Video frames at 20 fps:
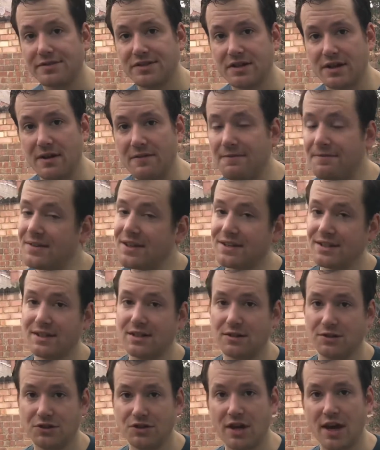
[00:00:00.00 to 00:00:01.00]
after a
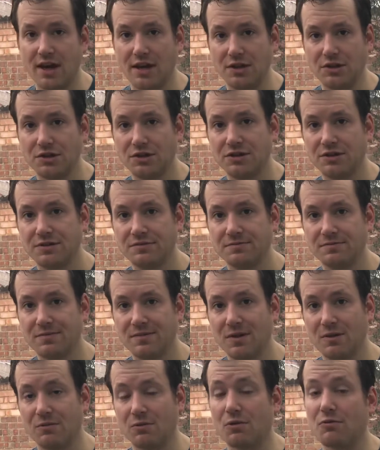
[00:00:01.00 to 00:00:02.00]
physical change,
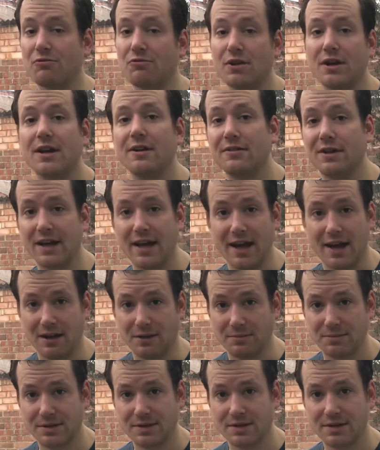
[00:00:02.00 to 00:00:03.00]
what really, really
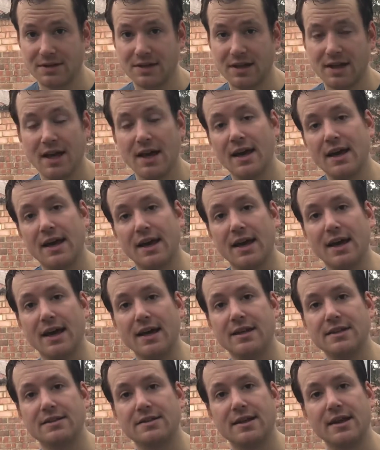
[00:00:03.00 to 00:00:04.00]
helps
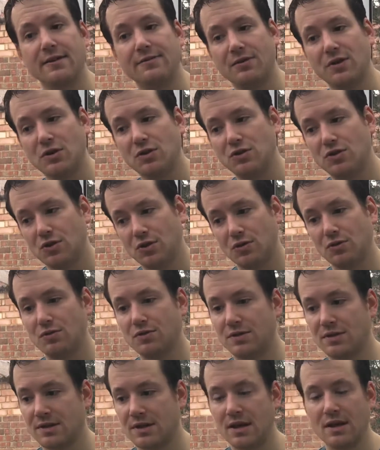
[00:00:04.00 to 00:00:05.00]
is if you
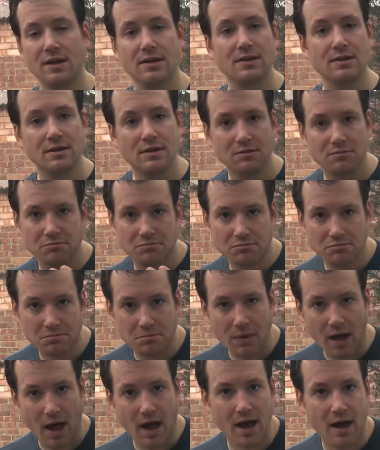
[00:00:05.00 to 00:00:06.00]
choose,
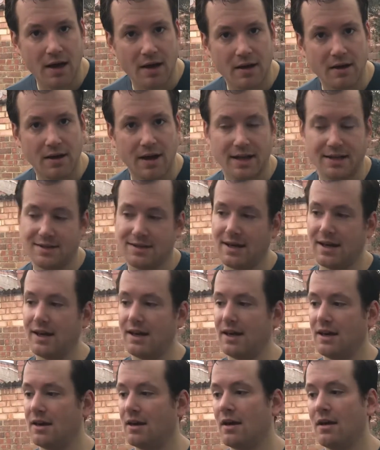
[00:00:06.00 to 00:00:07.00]
uh, let's
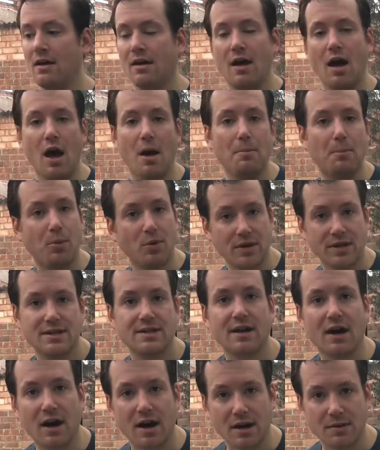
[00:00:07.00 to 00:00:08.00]
say, a body
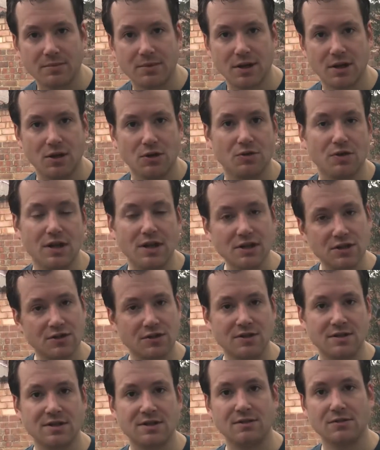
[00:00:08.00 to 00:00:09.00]
type that you're
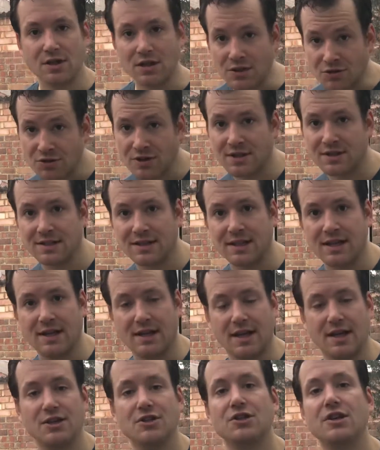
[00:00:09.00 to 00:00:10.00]
interest, interested
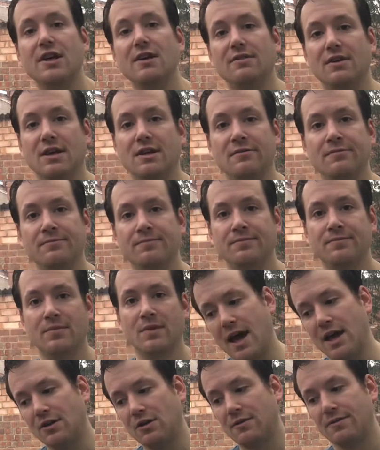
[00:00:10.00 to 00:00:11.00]
in achieving,
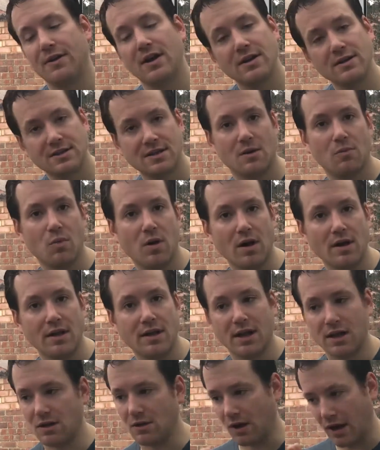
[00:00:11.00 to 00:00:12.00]
and you find
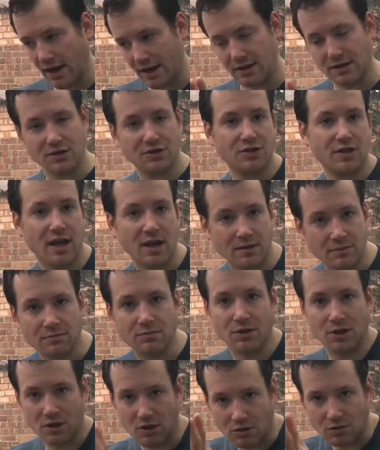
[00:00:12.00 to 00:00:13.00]
someone that you like the shape,
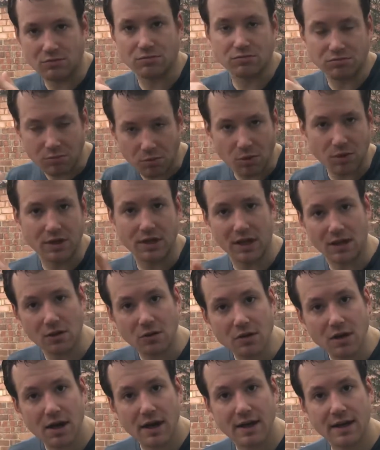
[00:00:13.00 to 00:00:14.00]
you know, what they
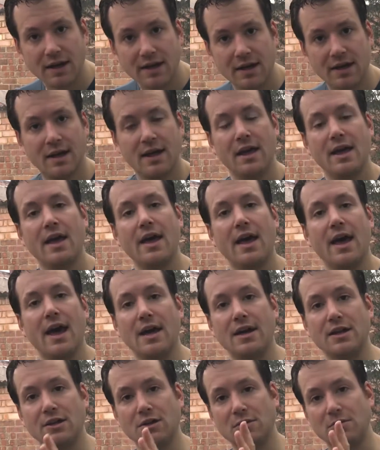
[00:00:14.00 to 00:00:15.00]
look like,
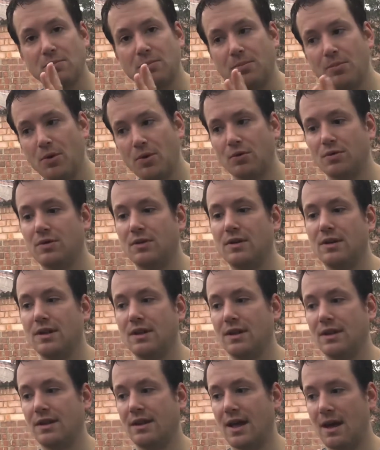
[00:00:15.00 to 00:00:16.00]
and you put
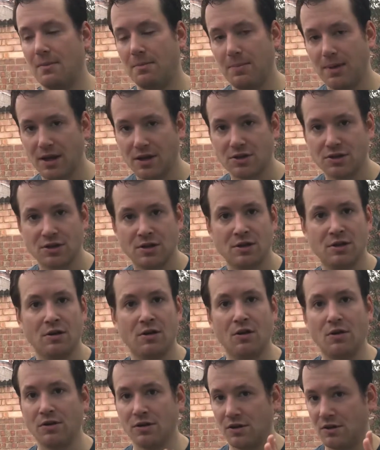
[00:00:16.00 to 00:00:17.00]
that
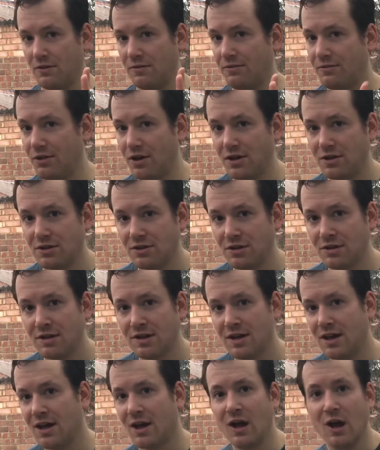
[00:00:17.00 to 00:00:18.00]
picture on your
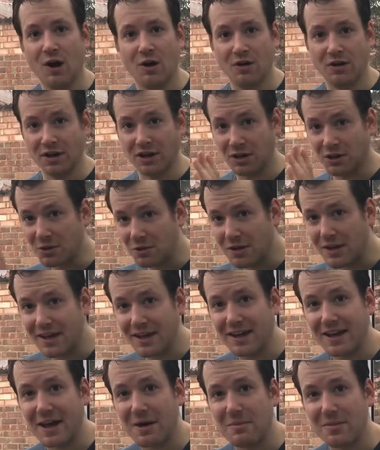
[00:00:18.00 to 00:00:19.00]
fridge on a
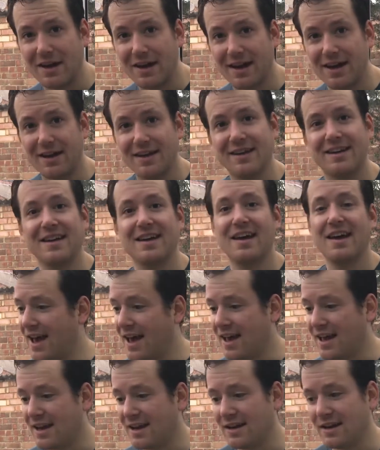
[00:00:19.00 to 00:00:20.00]
cookie cabinet
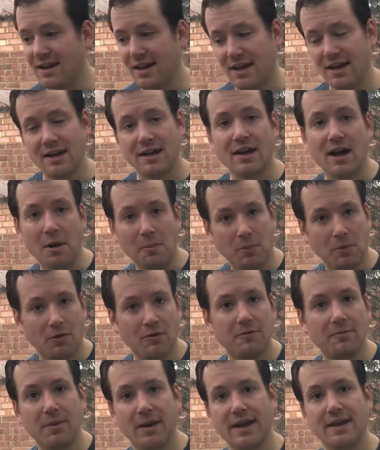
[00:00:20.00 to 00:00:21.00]
and in a
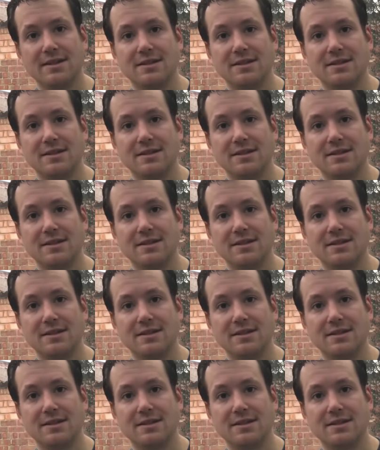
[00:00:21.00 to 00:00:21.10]
couple of